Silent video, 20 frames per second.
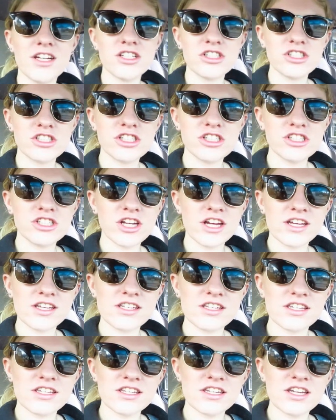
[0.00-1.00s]
She
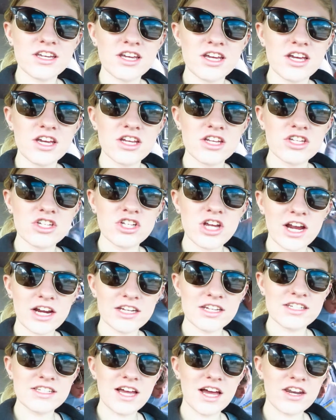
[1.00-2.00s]
just
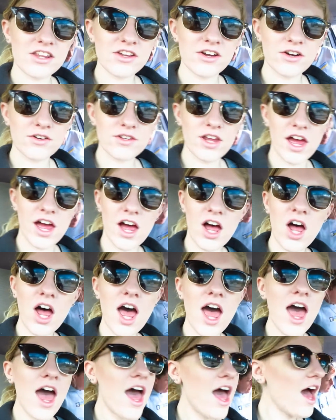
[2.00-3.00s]
checked us out of the hotel.
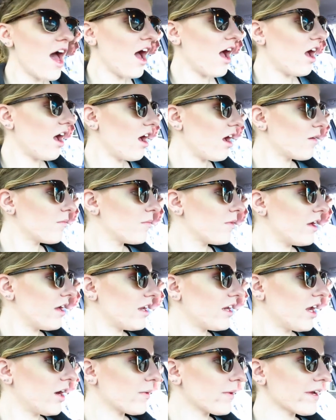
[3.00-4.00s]
Um,
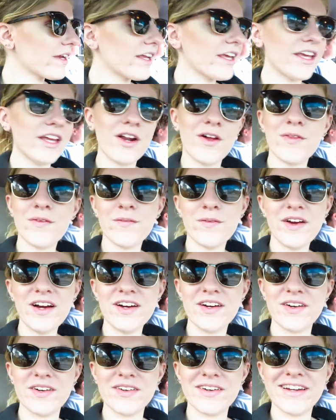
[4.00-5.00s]
and now we're gonna get on the
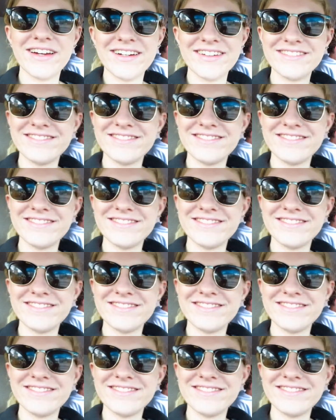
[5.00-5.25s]
road.